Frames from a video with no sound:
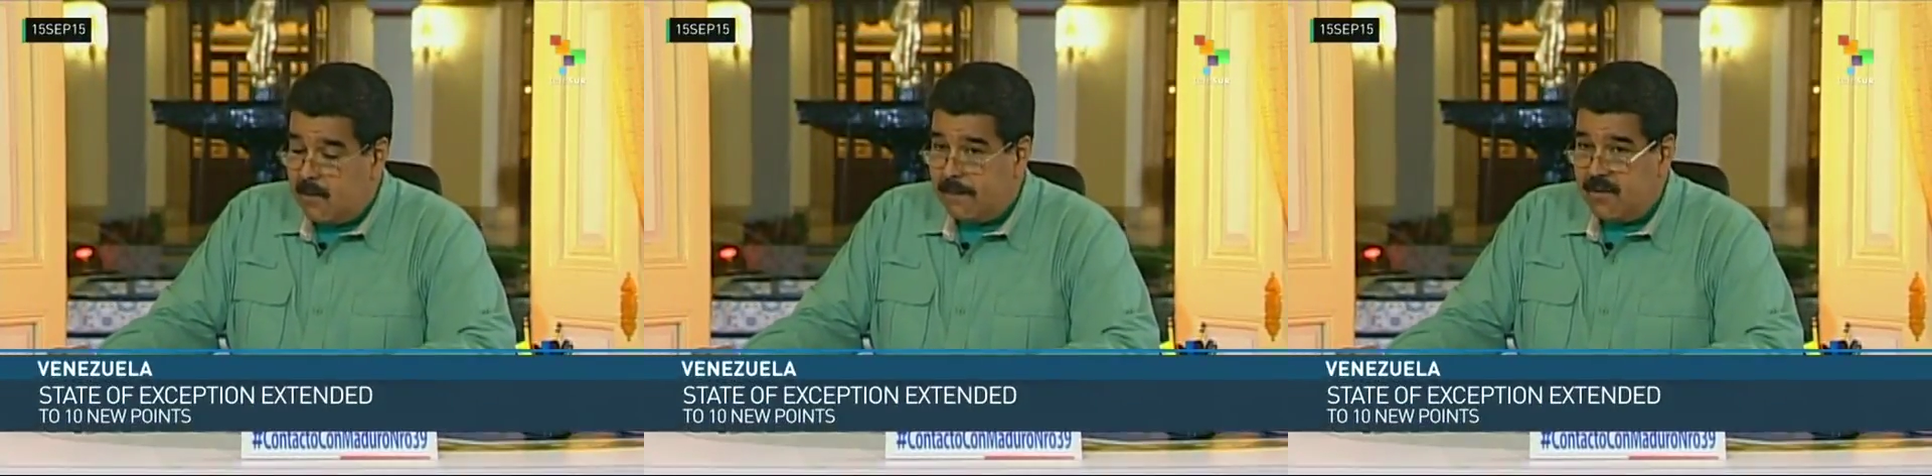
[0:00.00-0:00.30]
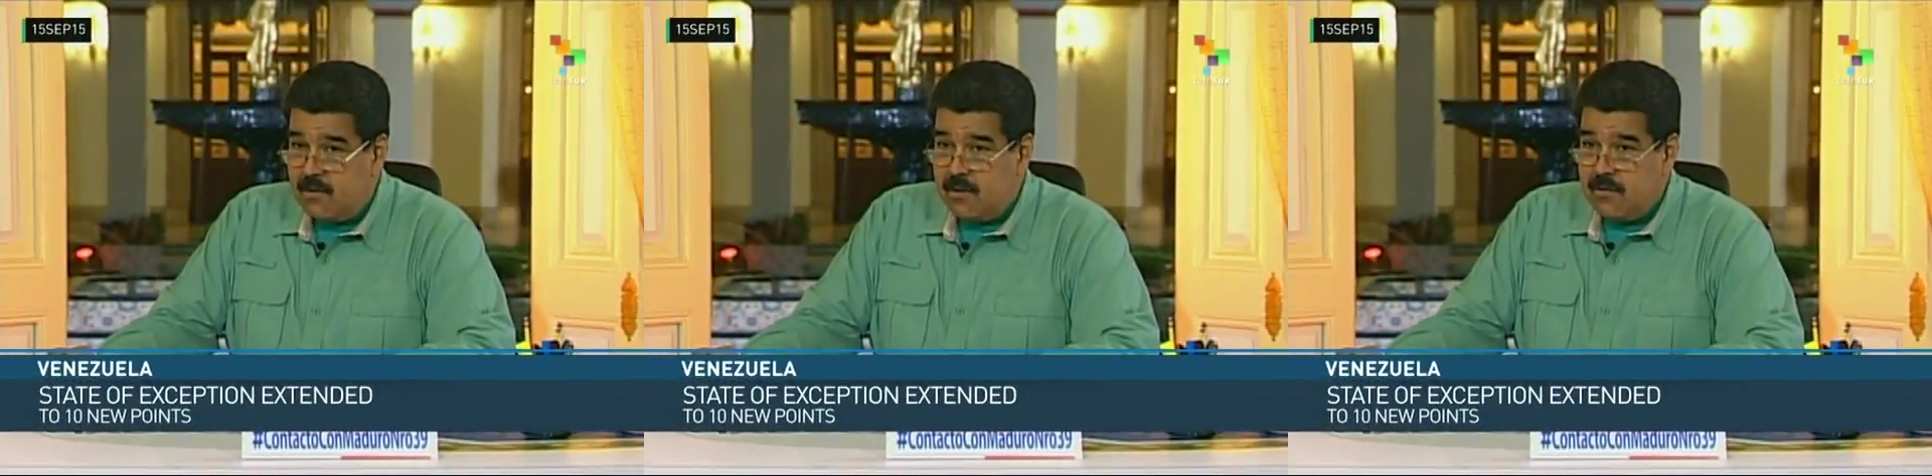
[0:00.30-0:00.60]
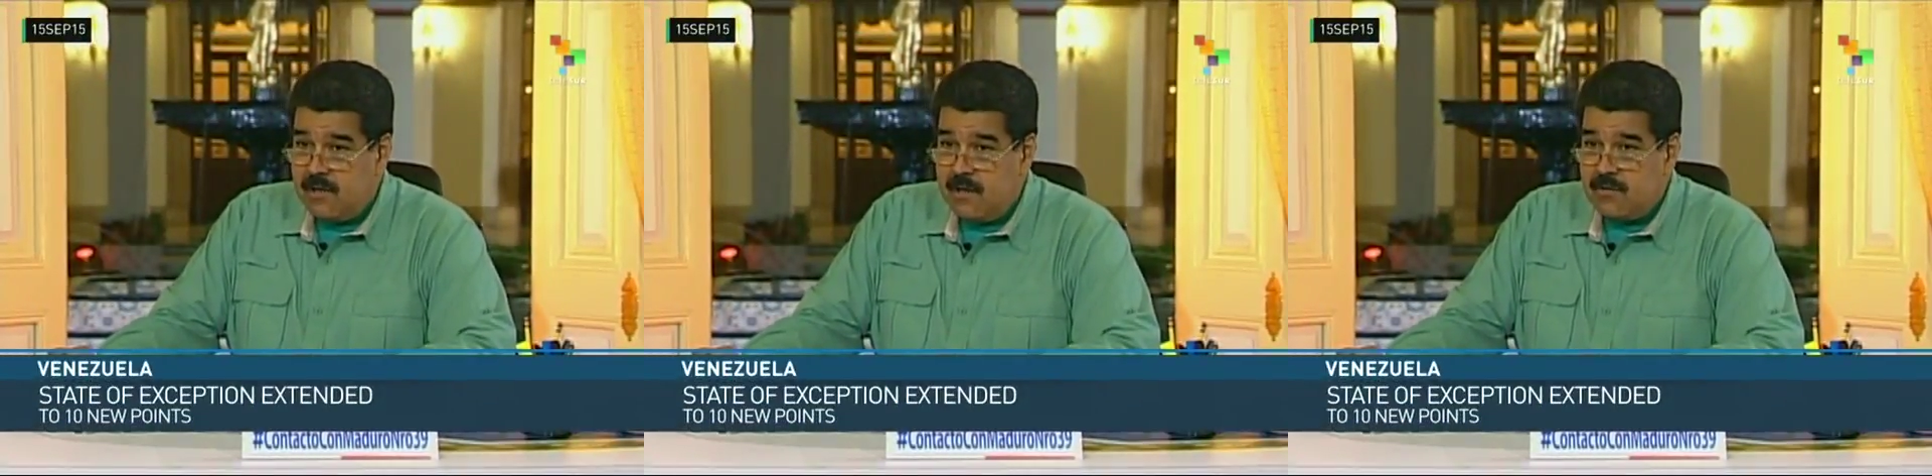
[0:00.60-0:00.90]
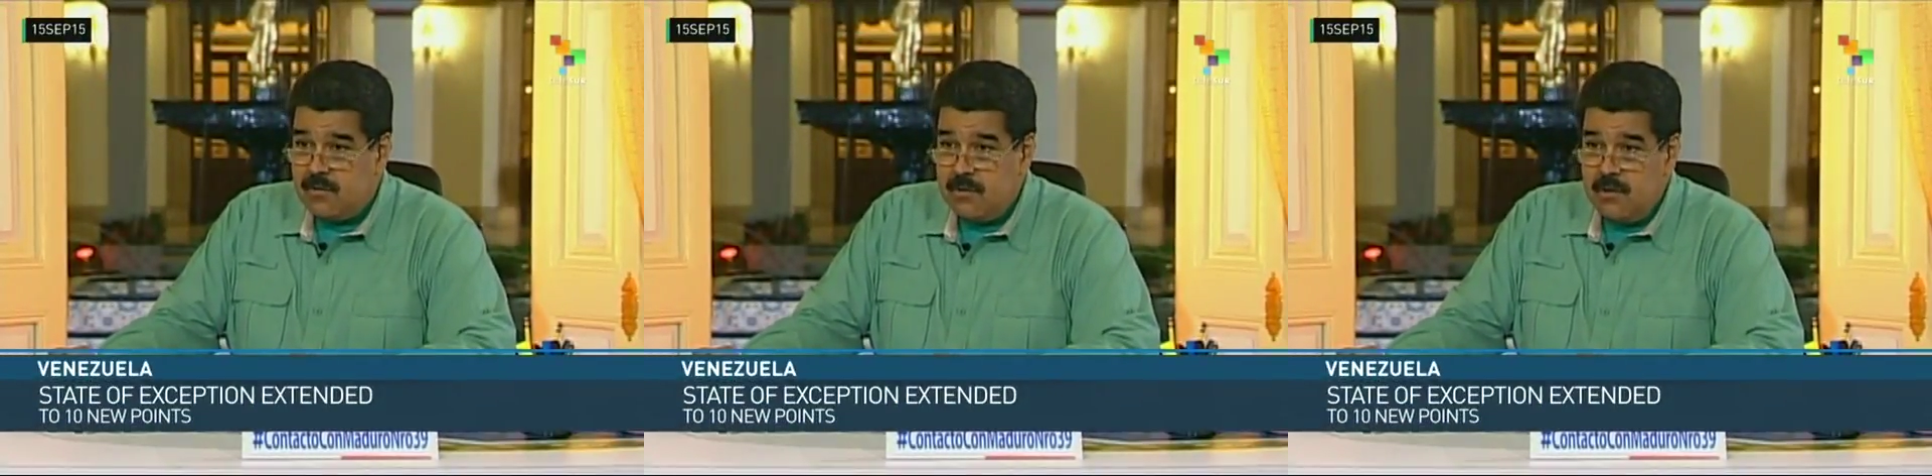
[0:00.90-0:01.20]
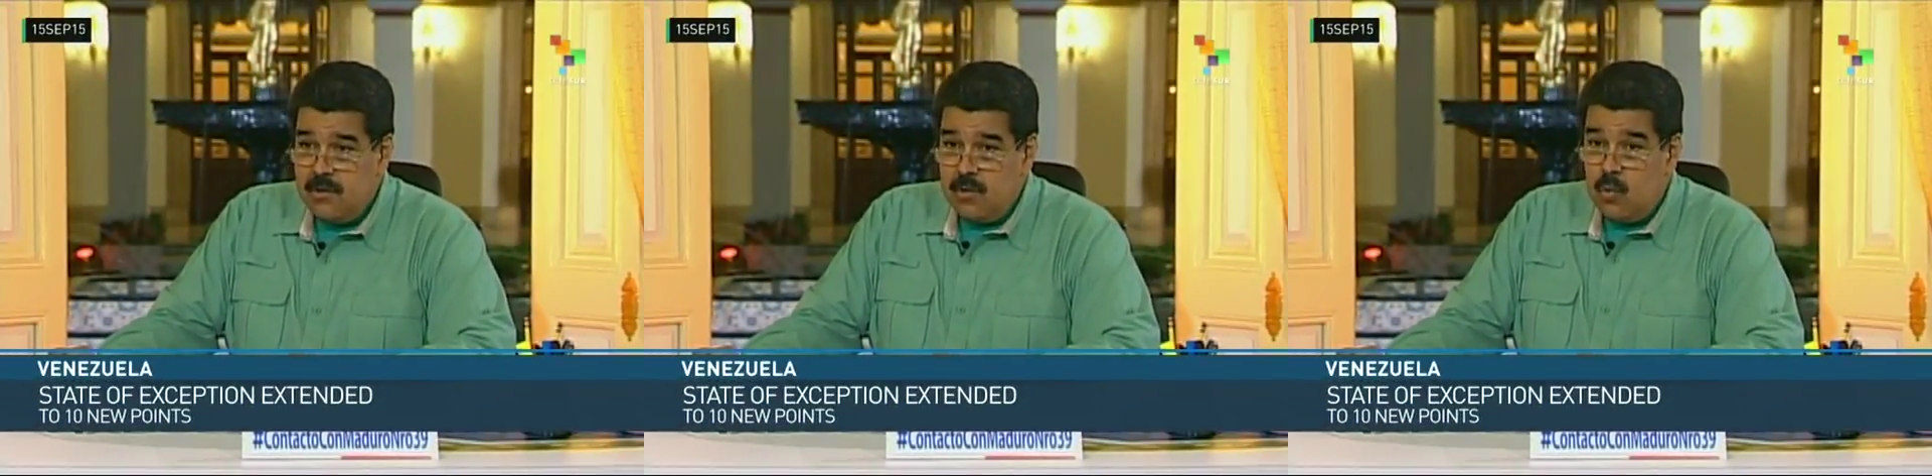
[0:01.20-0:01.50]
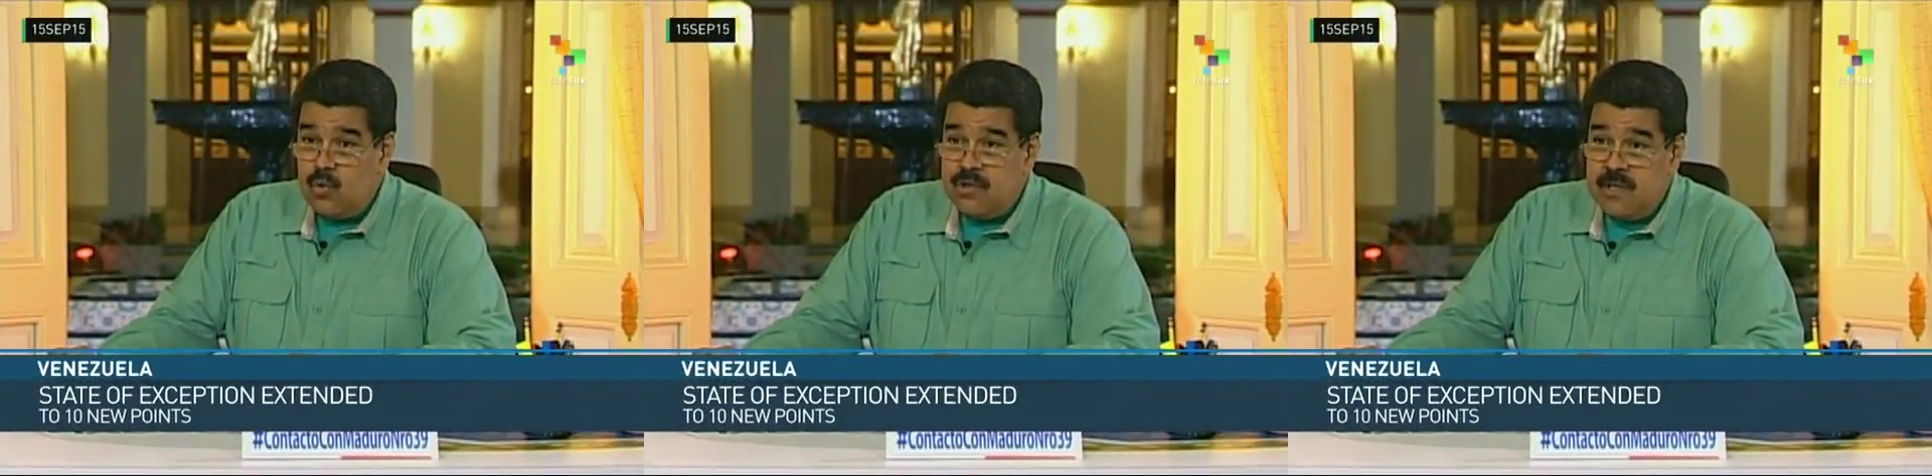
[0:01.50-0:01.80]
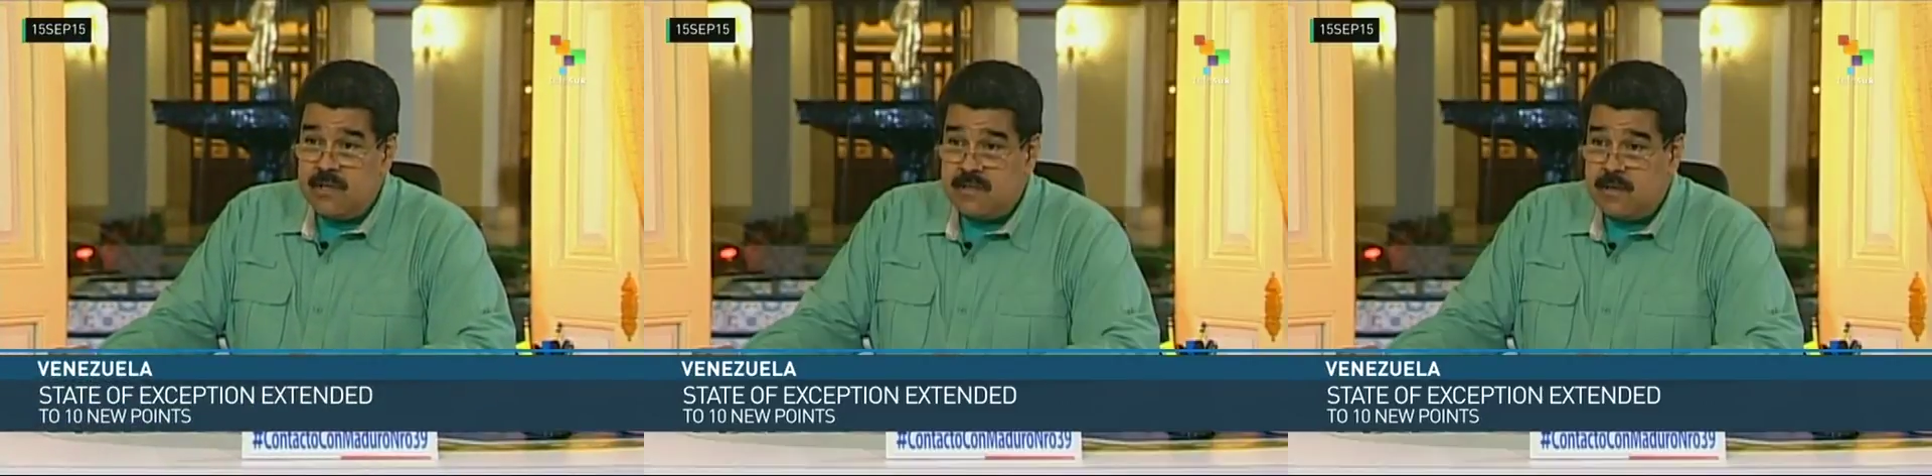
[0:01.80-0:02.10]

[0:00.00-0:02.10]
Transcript: to combat Colombian paramilitary